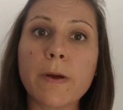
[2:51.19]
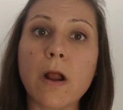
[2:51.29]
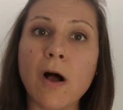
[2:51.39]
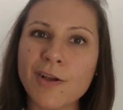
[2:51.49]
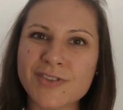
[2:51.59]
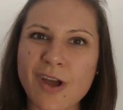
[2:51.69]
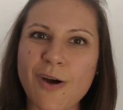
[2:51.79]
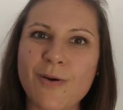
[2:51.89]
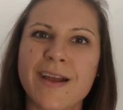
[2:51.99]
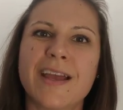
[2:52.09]
but
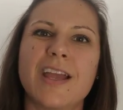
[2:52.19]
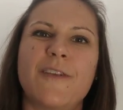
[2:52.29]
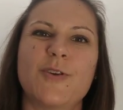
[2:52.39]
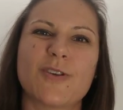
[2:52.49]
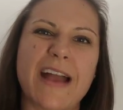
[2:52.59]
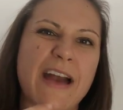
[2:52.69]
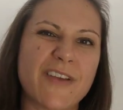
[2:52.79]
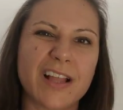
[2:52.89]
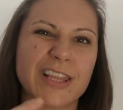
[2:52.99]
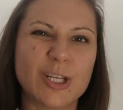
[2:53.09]
also if you're
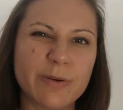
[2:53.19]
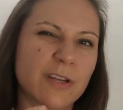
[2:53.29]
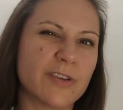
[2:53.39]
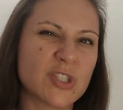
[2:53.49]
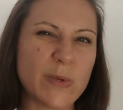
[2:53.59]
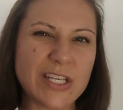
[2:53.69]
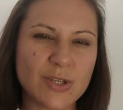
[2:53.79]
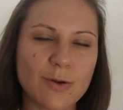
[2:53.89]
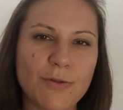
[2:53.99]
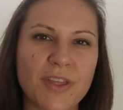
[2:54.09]
having a little bit of a sweet
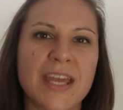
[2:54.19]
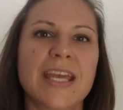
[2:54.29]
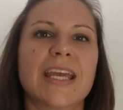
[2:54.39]
tooth,